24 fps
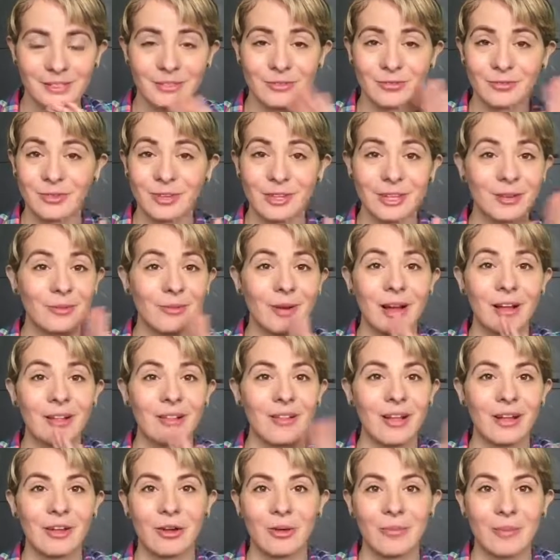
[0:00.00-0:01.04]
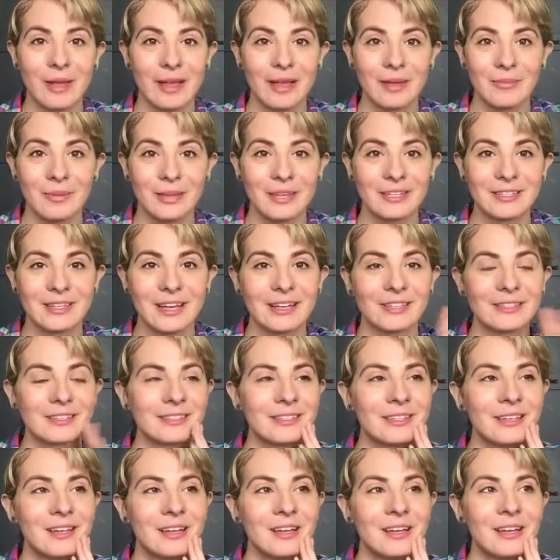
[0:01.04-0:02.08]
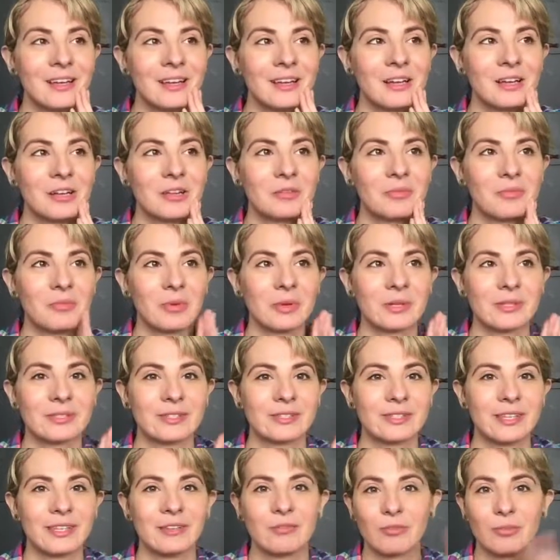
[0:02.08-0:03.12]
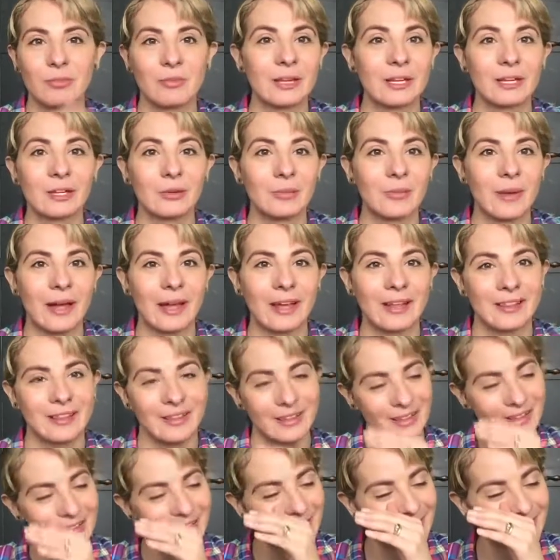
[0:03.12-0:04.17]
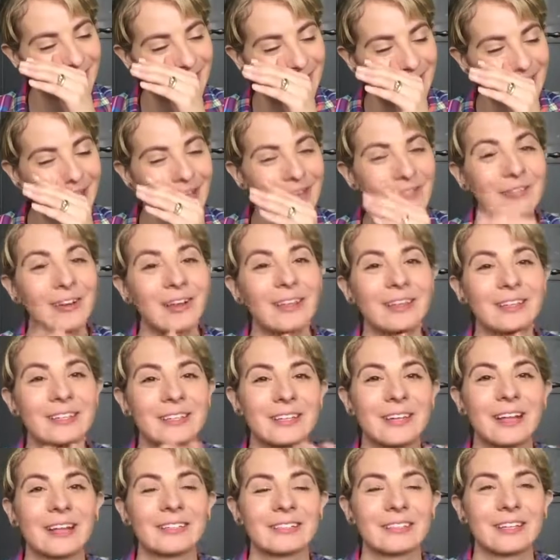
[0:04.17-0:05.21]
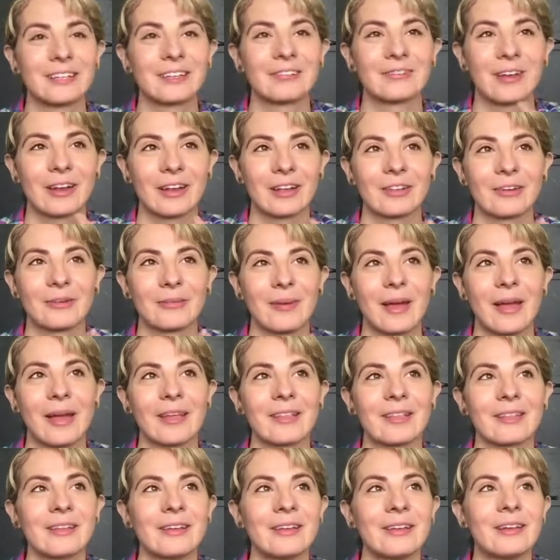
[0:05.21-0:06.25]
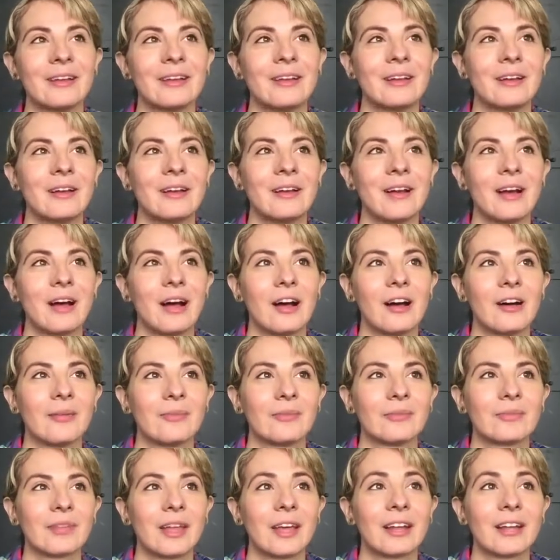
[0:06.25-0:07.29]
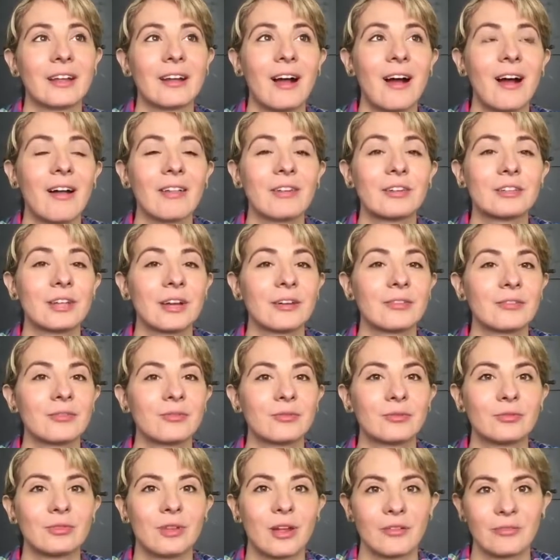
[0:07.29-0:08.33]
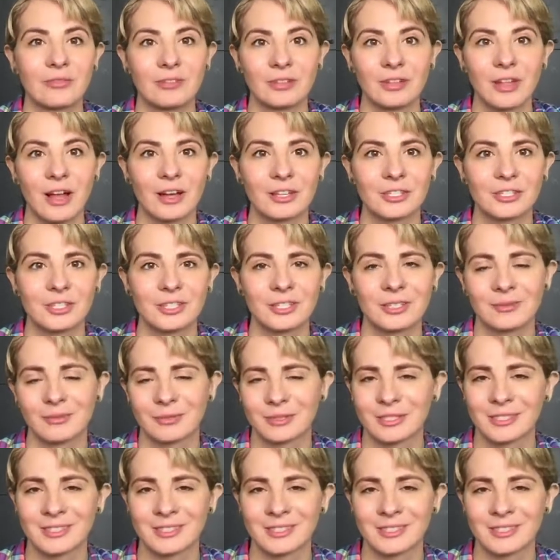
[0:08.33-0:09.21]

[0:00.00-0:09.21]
Did really well on all my AP tests. Was in remedial math. Then I finally did get to, like, regular math. And in college I loved logic,